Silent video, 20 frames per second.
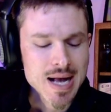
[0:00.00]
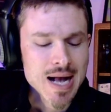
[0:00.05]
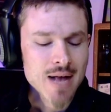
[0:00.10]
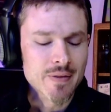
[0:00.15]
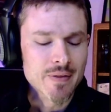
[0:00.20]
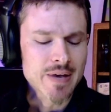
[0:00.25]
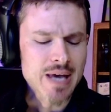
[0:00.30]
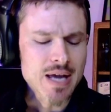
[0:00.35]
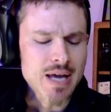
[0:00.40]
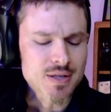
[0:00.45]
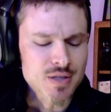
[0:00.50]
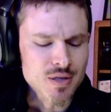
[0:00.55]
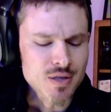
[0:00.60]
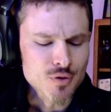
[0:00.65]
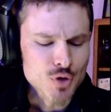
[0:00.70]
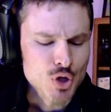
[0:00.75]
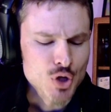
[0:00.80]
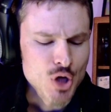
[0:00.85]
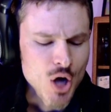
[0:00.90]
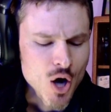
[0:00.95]
The
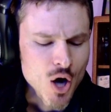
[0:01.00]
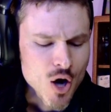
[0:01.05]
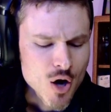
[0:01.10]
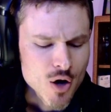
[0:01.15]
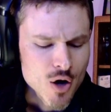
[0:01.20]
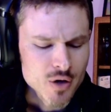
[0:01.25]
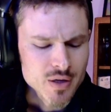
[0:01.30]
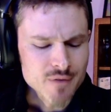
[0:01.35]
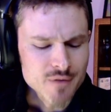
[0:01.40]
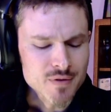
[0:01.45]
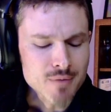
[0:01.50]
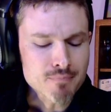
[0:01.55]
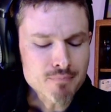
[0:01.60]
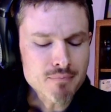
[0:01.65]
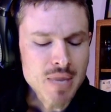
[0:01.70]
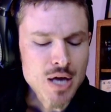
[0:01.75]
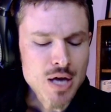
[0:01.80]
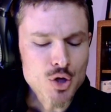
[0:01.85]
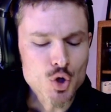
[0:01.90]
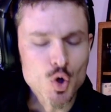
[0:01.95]
18th card of the
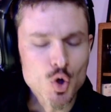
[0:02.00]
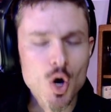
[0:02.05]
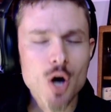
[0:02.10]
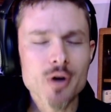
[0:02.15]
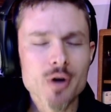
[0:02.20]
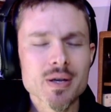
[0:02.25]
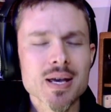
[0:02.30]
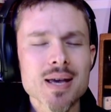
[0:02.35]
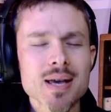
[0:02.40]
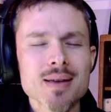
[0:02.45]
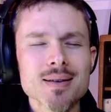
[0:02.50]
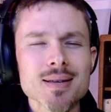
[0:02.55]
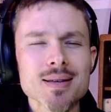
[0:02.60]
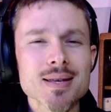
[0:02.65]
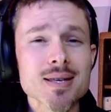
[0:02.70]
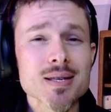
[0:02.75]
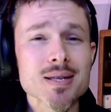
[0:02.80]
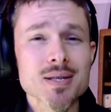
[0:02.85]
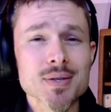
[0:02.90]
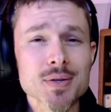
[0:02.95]
major arcana
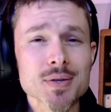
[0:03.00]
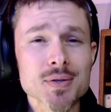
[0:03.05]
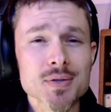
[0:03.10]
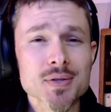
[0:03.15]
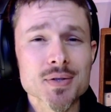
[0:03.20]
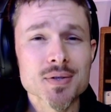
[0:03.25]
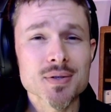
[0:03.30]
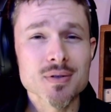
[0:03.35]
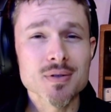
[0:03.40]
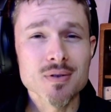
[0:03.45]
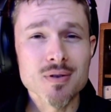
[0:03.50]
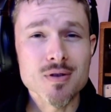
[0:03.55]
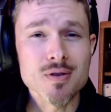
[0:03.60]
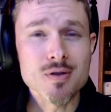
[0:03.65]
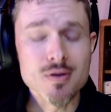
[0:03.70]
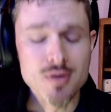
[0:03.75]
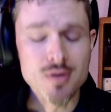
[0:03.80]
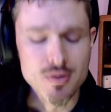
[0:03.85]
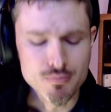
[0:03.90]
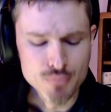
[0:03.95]
is
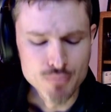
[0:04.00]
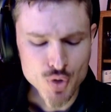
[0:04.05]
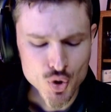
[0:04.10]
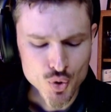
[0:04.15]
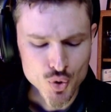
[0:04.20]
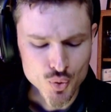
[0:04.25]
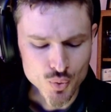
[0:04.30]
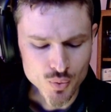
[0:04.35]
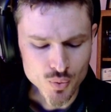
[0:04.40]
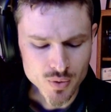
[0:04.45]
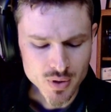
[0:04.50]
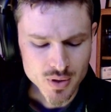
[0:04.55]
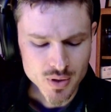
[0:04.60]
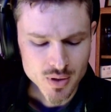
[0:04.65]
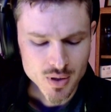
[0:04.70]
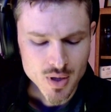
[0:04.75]
the Moon,